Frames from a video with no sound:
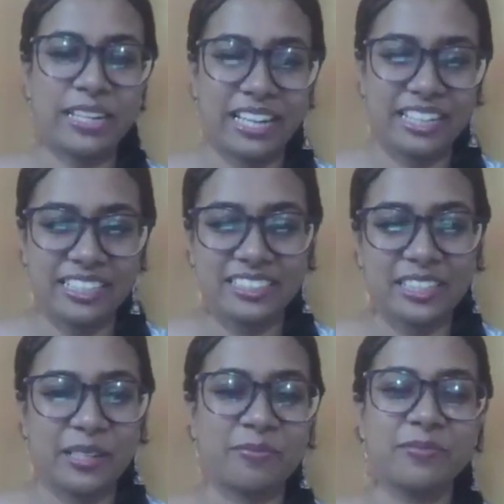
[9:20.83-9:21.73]
in any
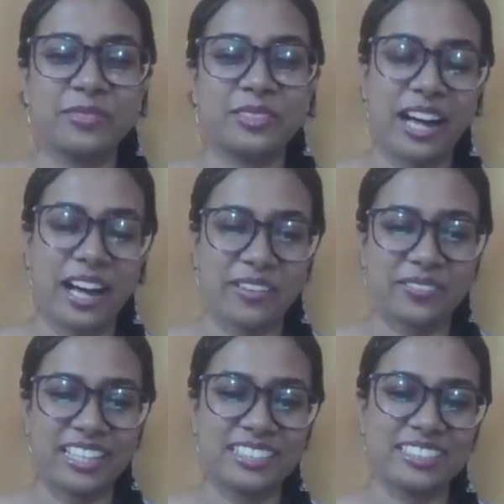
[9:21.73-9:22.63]
team to have
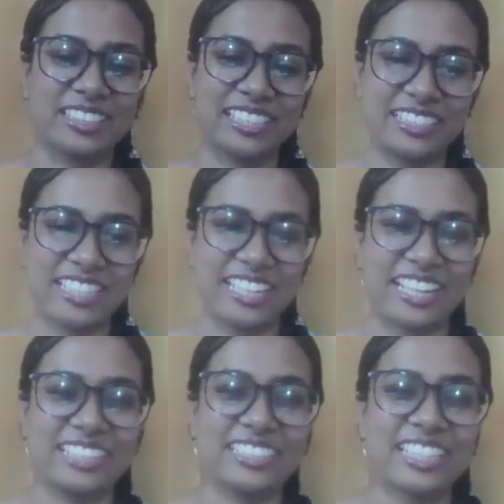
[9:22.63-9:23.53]
that. So that's
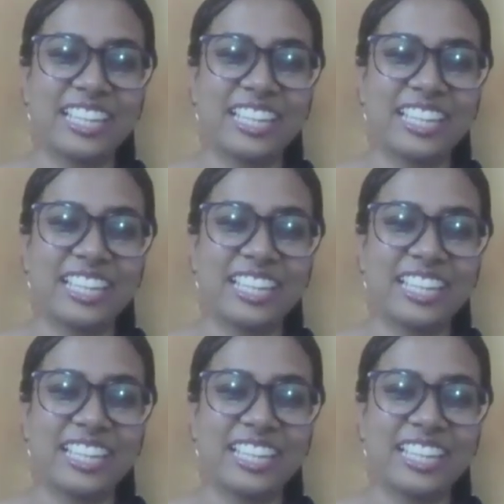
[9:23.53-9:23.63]
great.